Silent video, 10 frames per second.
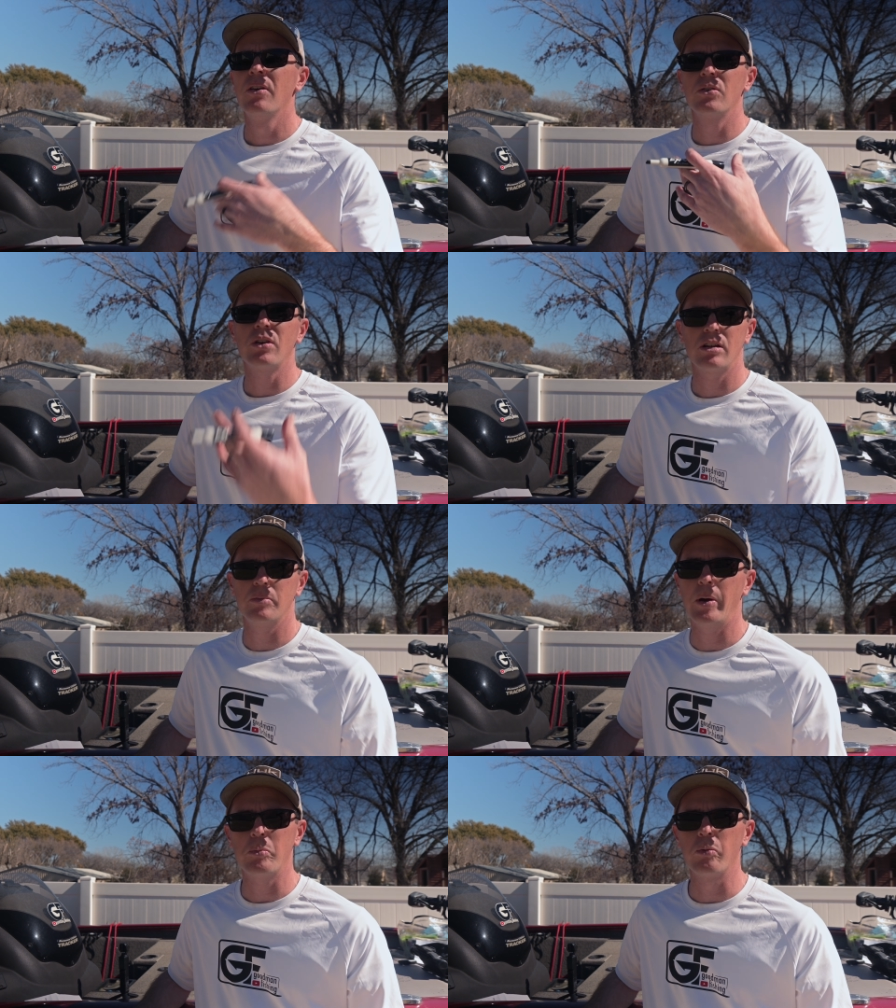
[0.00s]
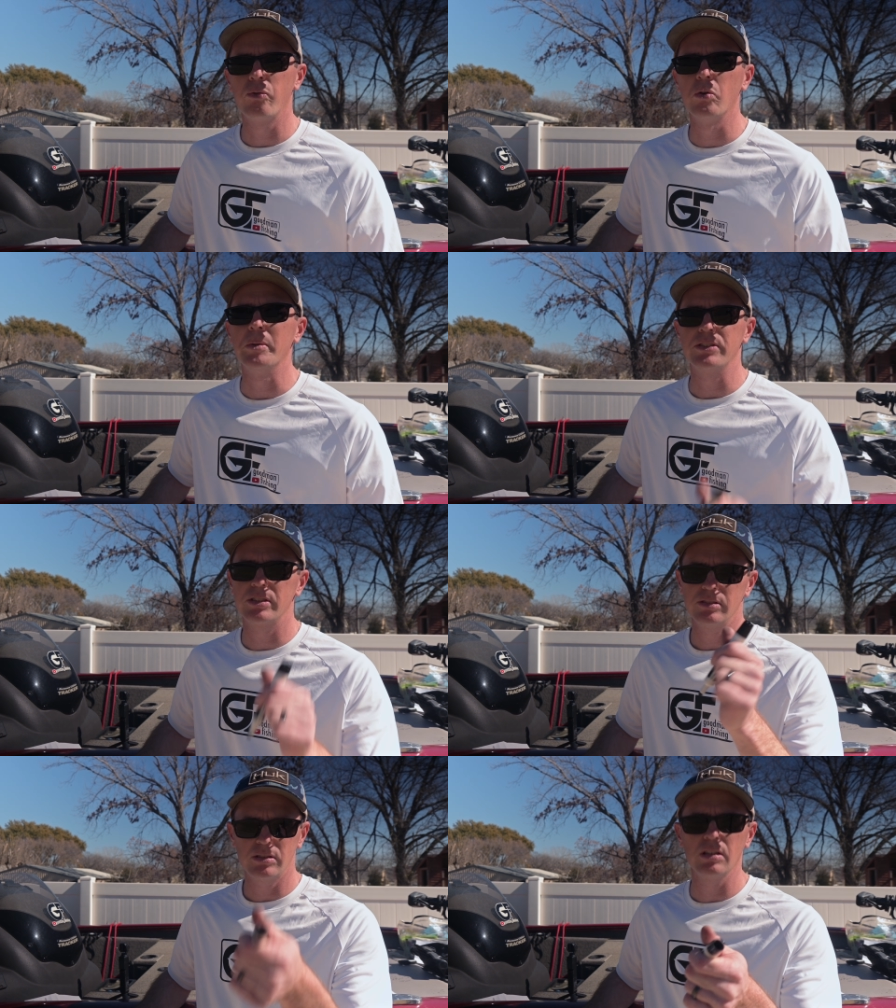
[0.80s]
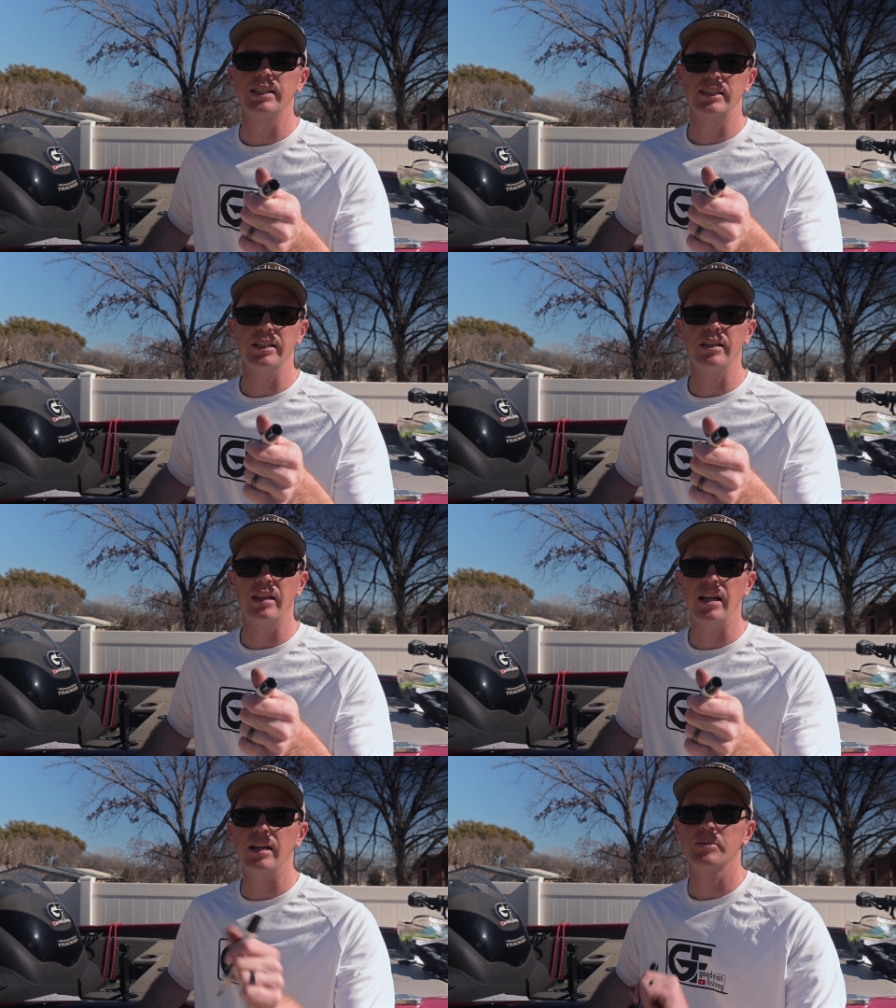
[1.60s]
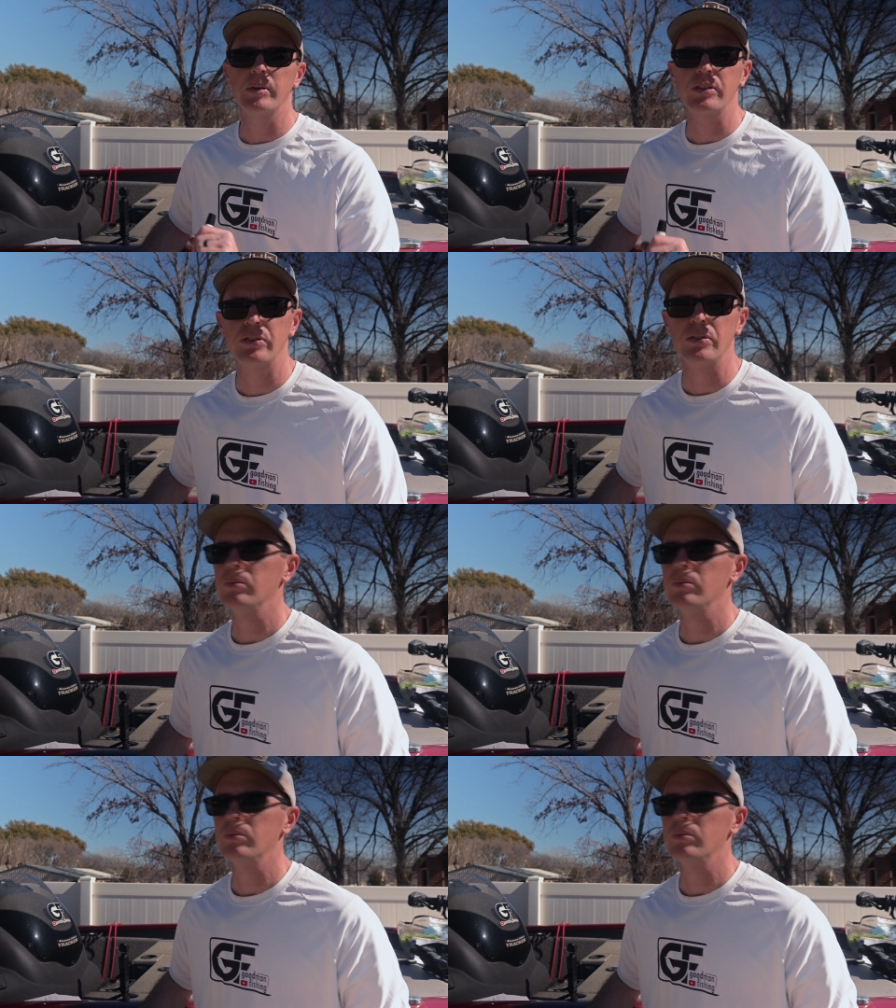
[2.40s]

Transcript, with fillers: They're talking about performance. So let's get to that aspect too.